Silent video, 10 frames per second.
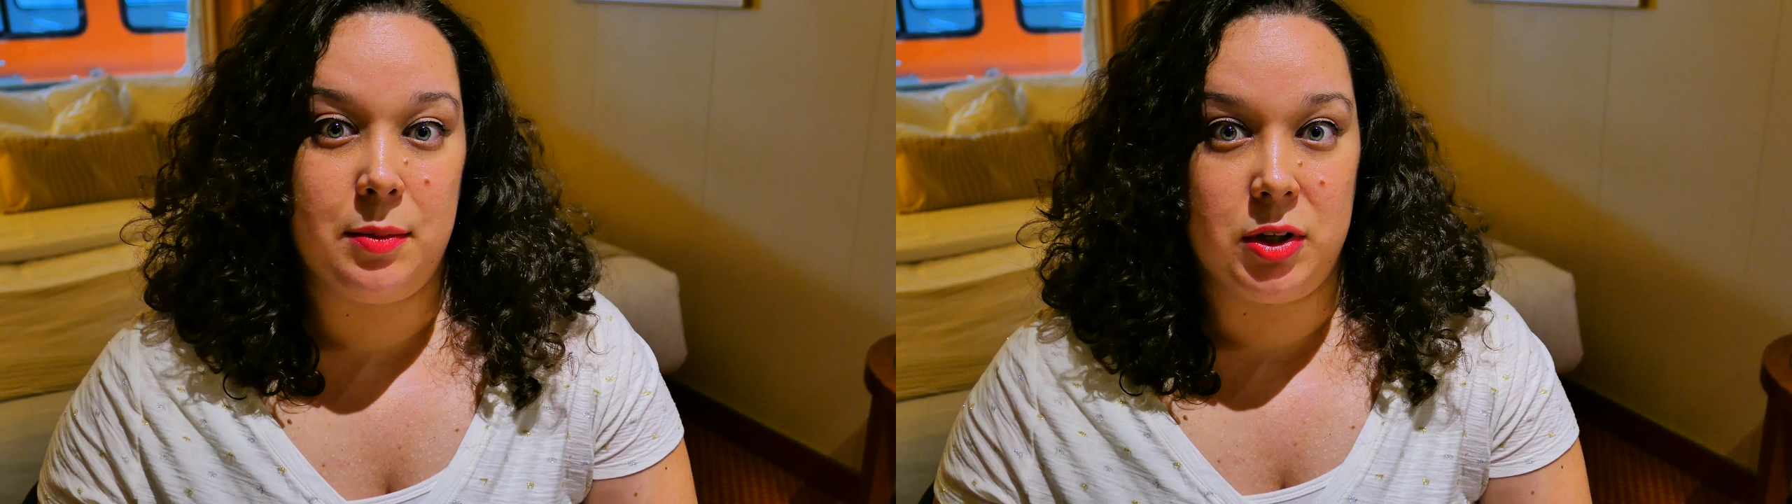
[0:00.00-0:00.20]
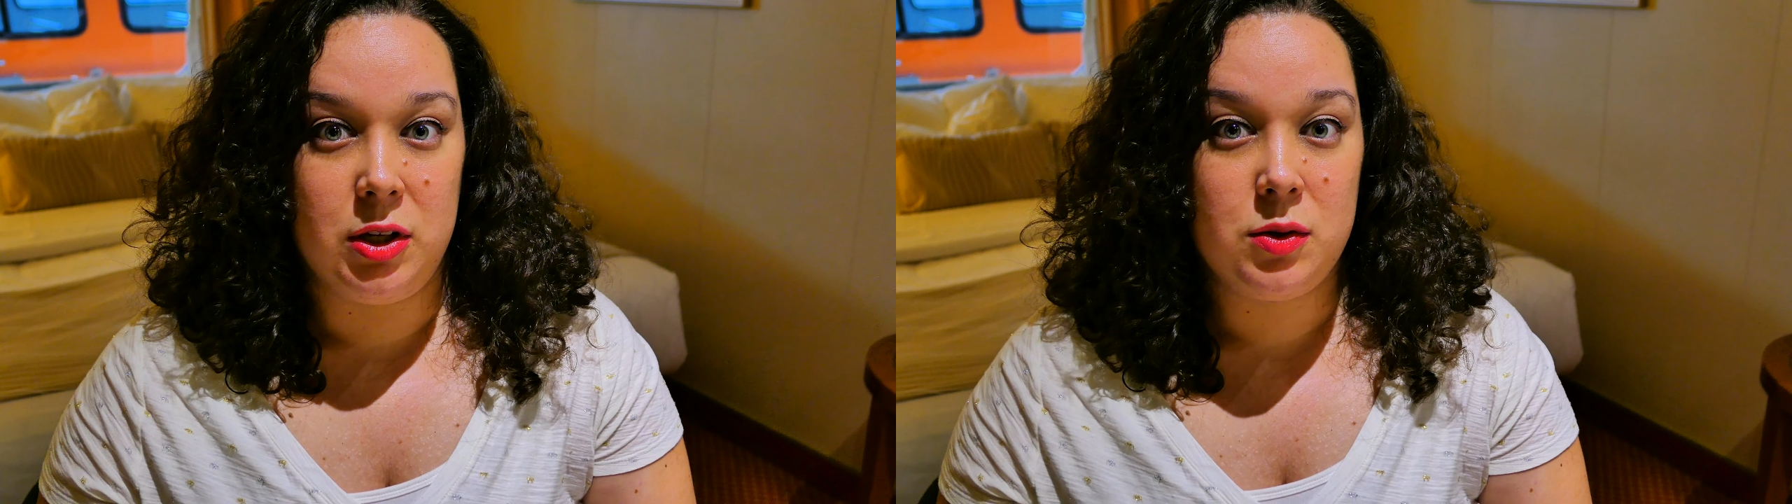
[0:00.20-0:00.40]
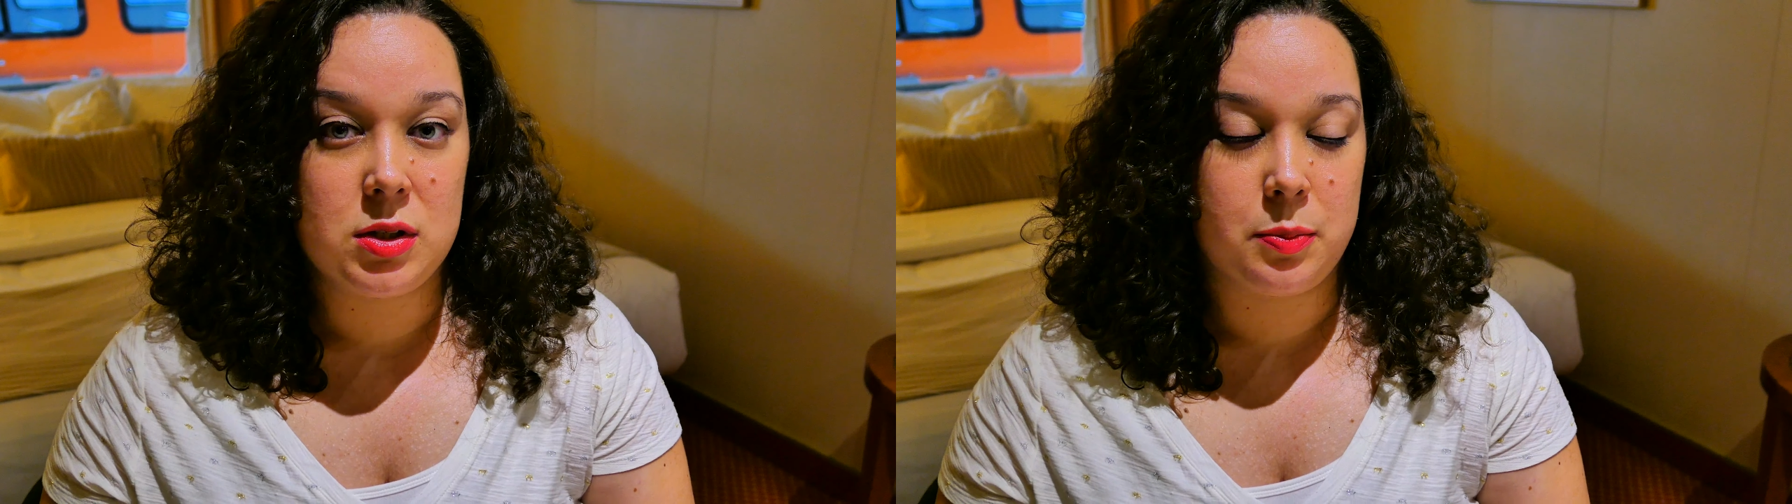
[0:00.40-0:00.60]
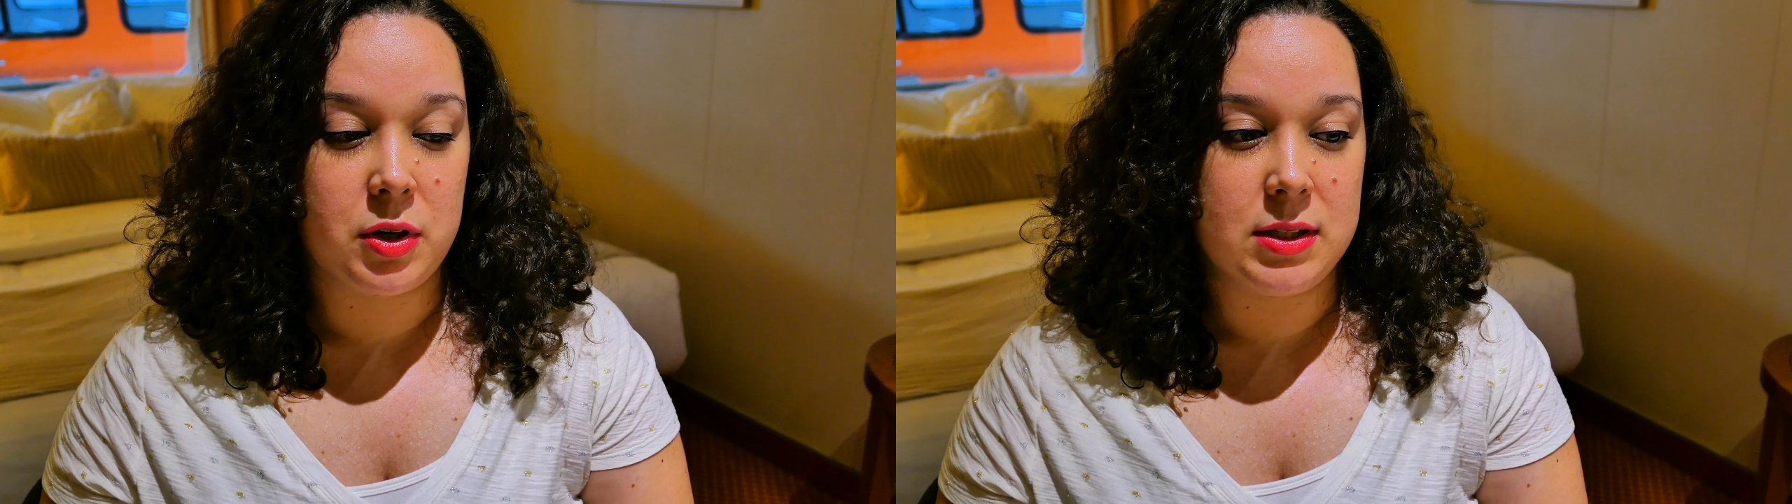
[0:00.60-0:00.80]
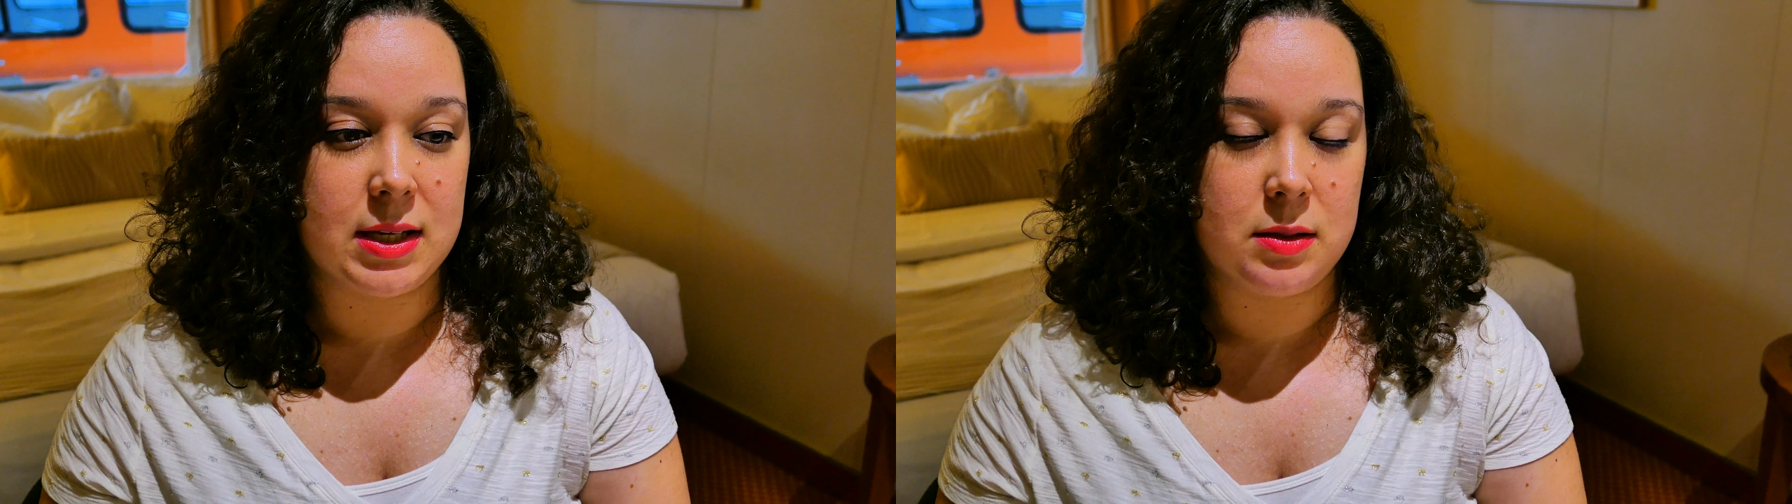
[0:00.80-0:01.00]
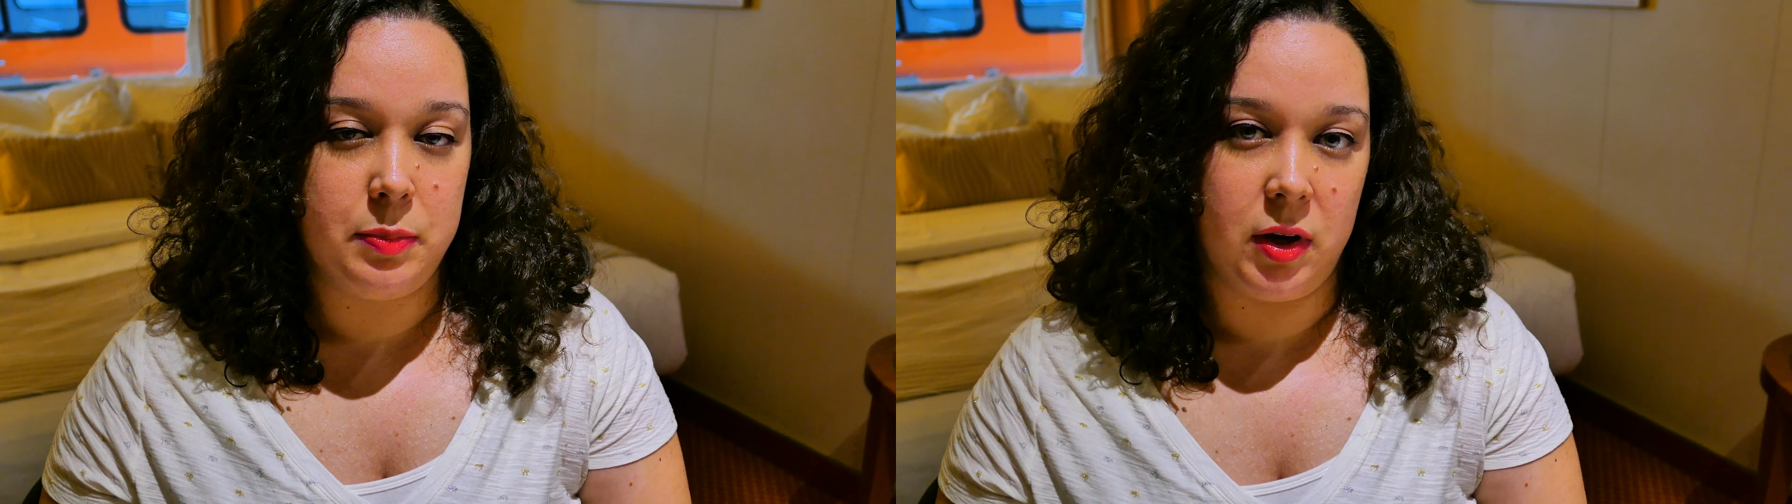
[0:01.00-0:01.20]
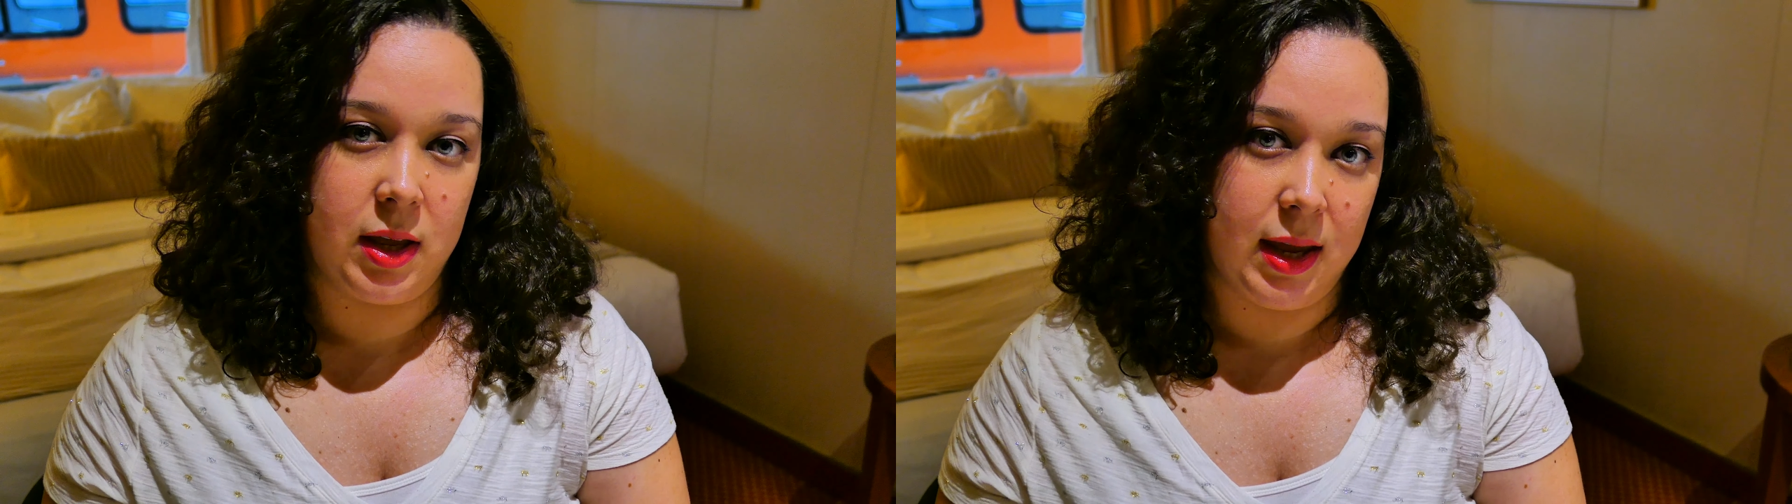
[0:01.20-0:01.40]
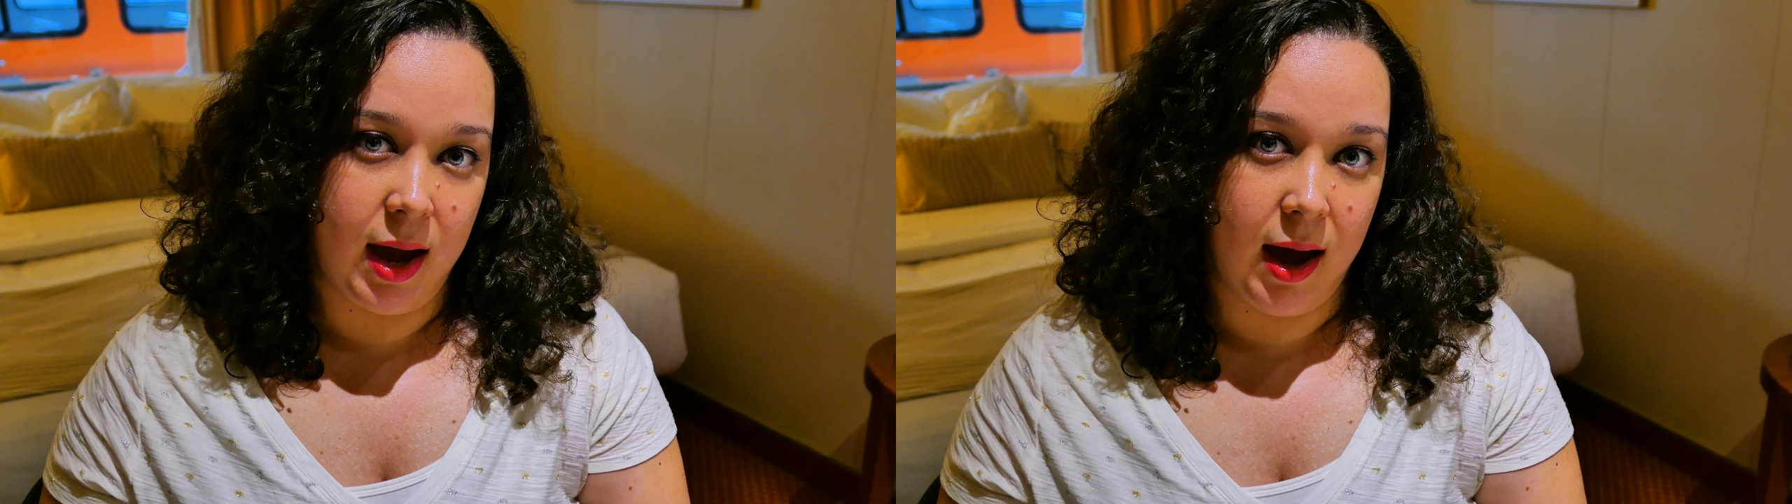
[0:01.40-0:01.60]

able to use the princess booking,